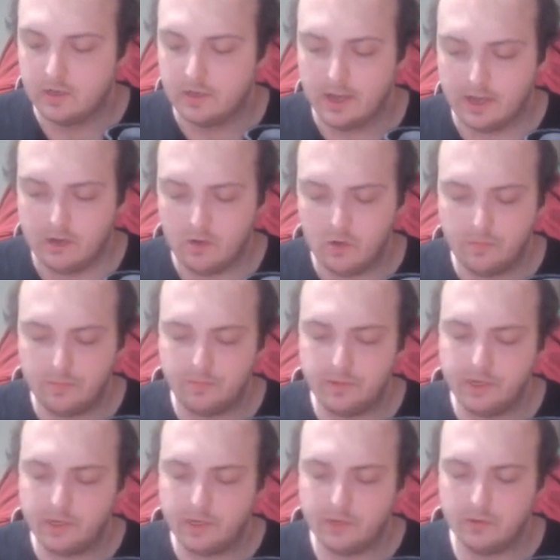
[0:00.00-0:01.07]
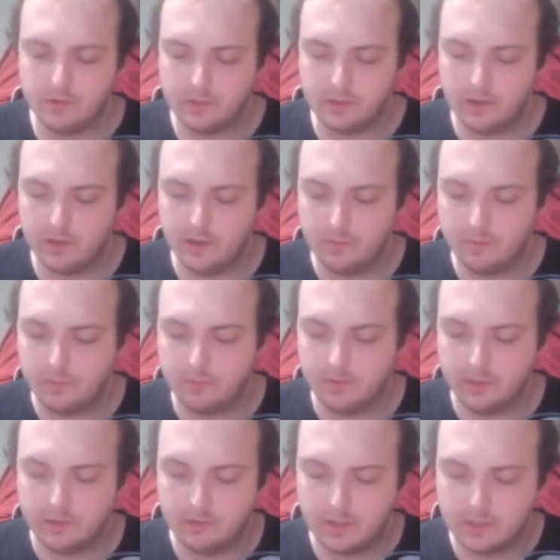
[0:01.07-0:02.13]
Kind of hoping we get a QCR. That'd be
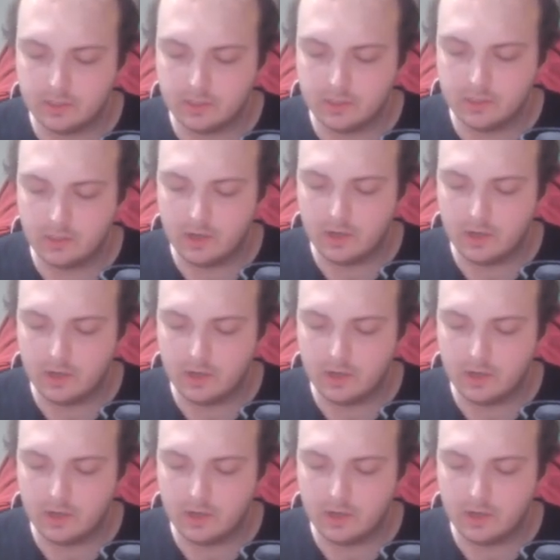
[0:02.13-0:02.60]
pretty crazy.